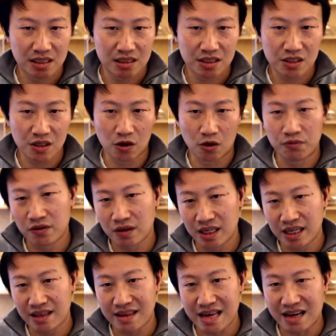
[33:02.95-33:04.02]
So
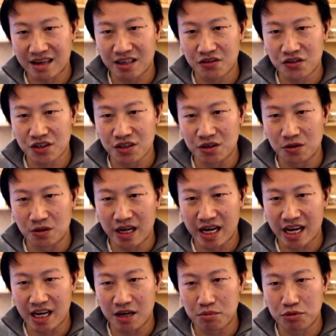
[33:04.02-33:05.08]
hopefully that gives you
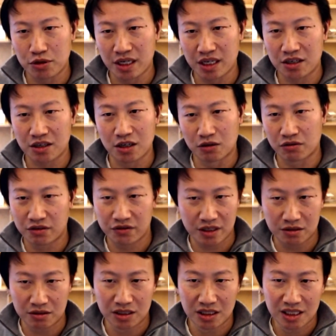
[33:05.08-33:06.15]
a pretty good
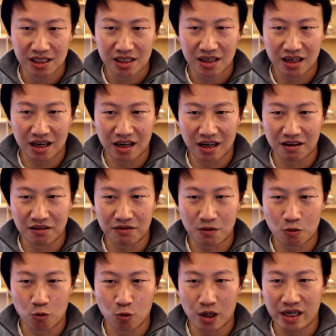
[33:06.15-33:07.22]
overview of
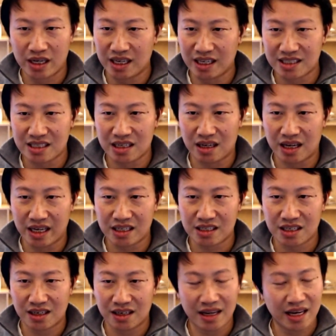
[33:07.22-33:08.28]
what it's like
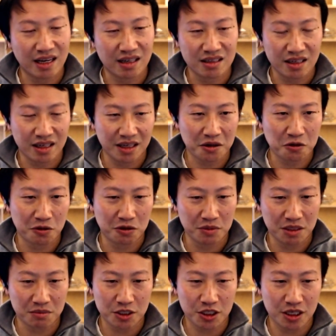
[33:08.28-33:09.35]
to land a
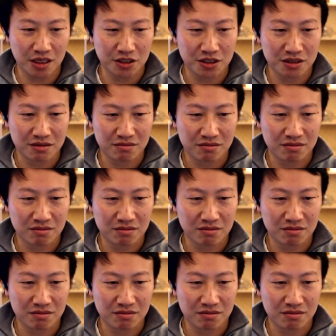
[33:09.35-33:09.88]
Chromium change.